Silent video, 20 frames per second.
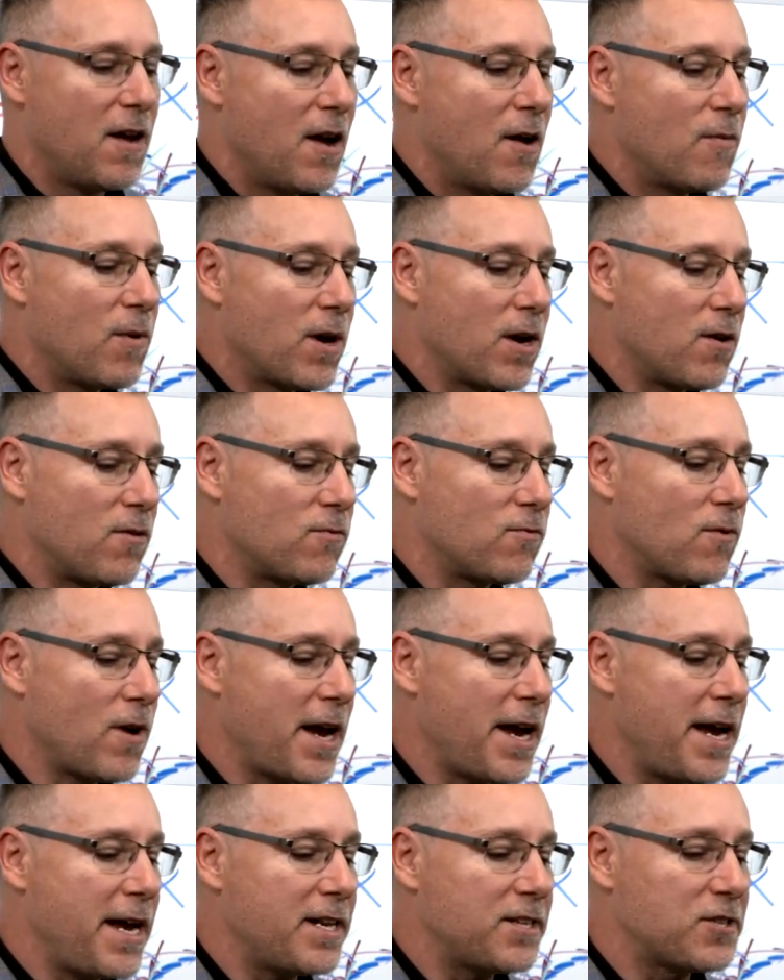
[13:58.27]
We're going to
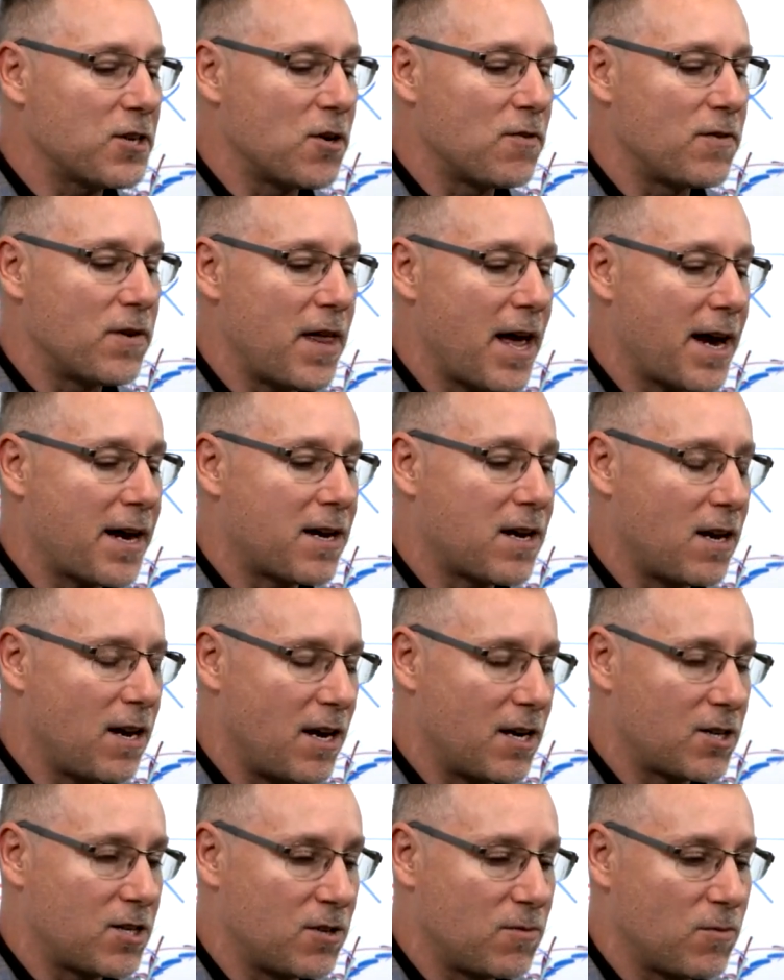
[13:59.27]
range over that
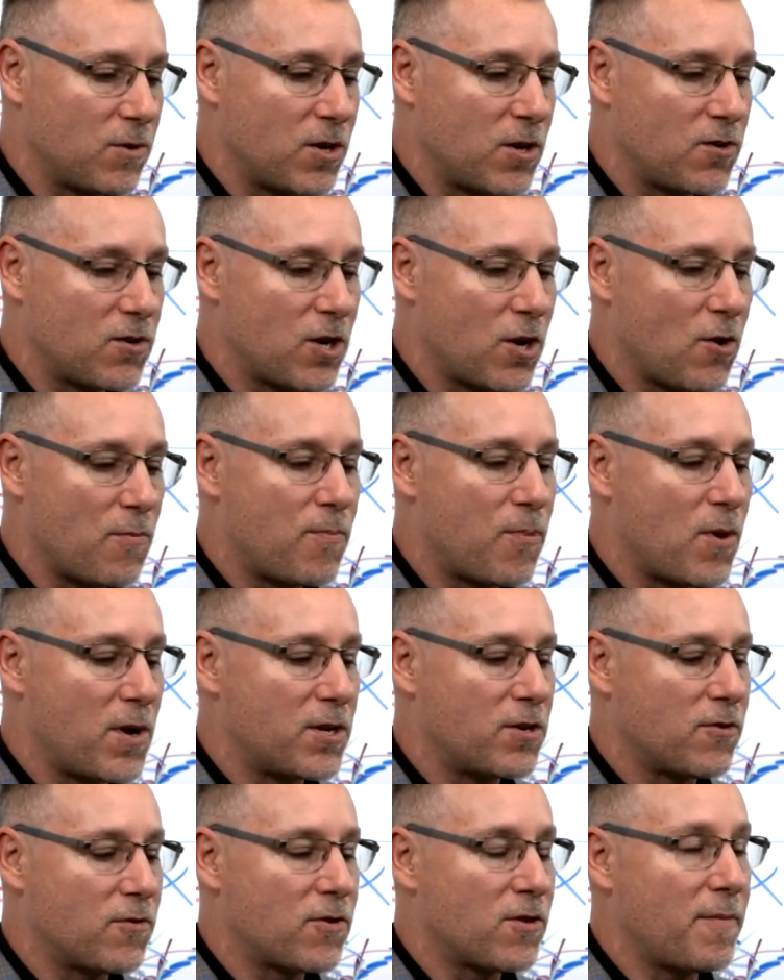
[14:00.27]
collection. We're using our
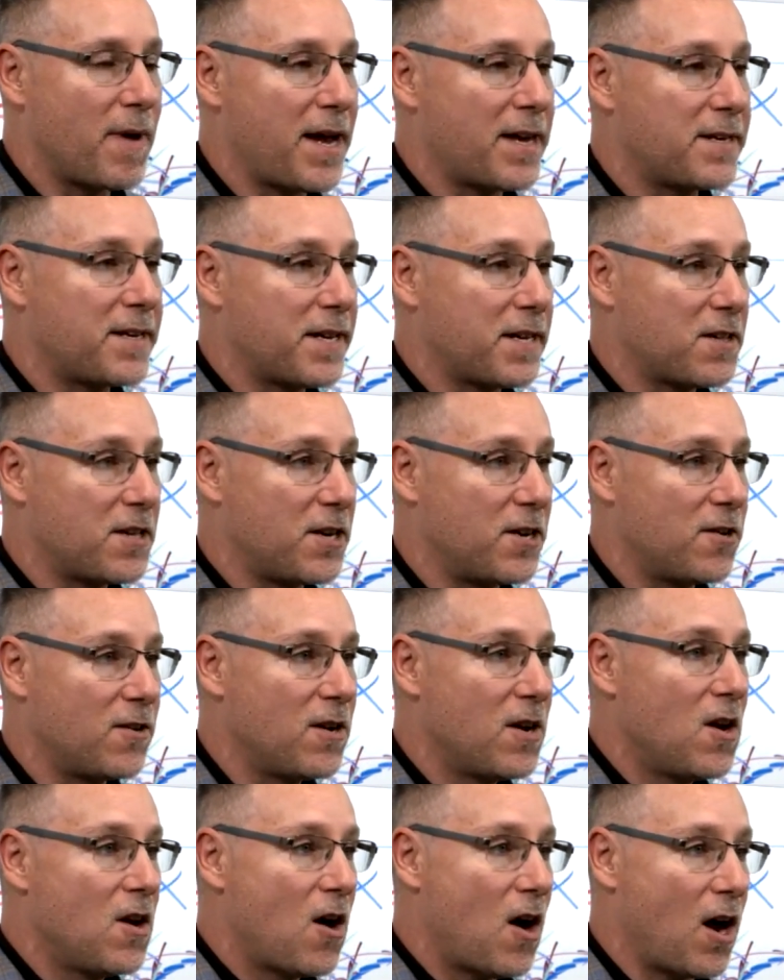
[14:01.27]
pointer semantics here
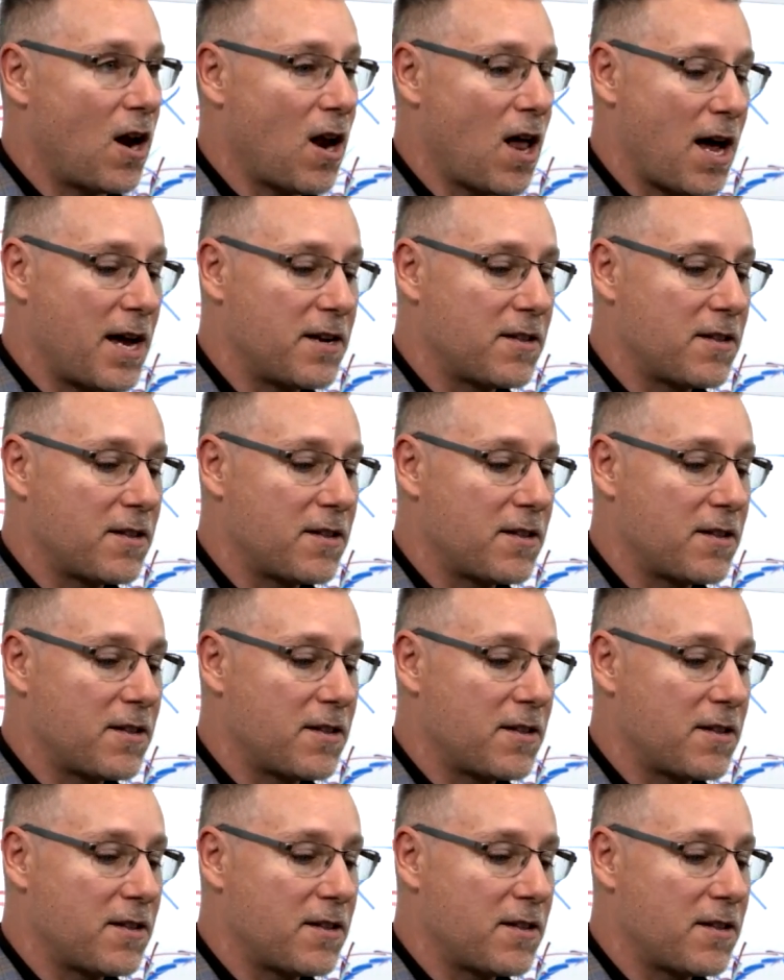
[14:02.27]
on line